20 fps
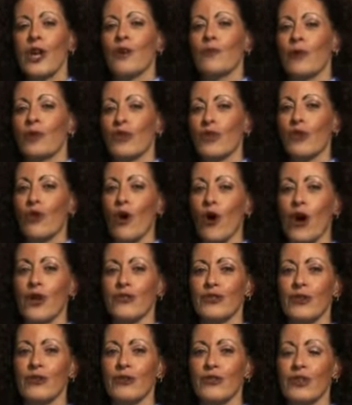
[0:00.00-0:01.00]
But there are
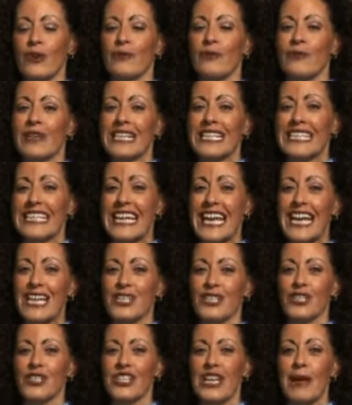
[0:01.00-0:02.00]
also some
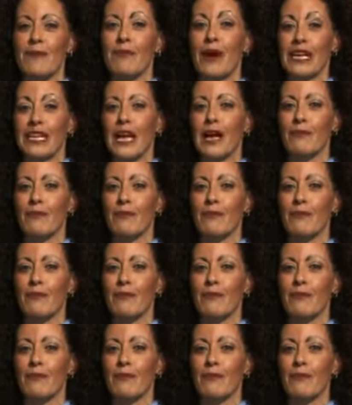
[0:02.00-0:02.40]
indications that might